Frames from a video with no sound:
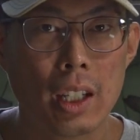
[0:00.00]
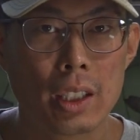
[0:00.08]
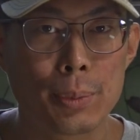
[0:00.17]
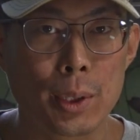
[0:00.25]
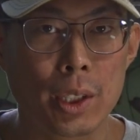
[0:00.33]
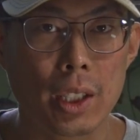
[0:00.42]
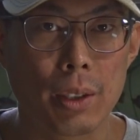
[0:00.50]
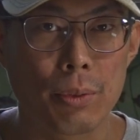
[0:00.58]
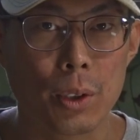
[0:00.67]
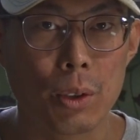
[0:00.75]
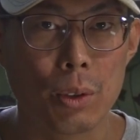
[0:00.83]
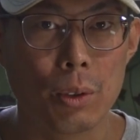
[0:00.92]
especially
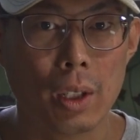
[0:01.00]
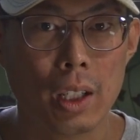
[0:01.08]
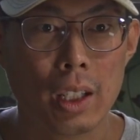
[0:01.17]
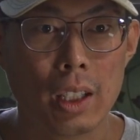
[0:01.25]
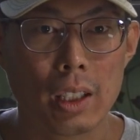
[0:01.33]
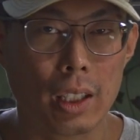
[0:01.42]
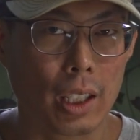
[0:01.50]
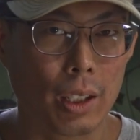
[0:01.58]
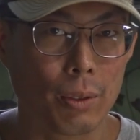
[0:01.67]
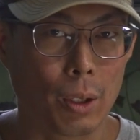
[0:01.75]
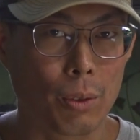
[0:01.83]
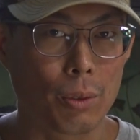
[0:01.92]
if you
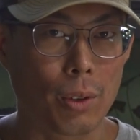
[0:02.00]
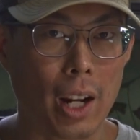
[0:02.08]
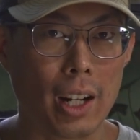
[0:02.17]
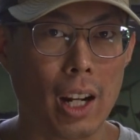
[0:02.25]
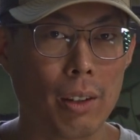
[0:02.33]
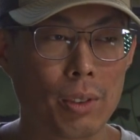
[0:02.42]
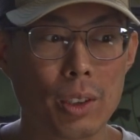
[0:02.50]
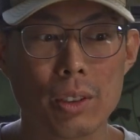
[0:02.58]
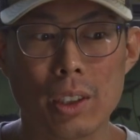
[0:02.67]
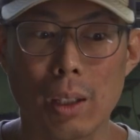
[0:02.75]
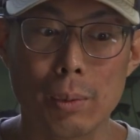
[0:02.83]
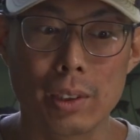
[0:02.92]
leave right after you
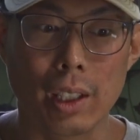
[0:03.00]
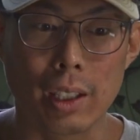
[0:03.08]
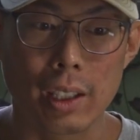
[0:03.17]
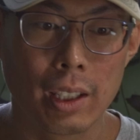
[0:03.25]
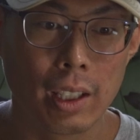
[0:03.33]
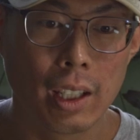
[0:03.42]
set up a tank.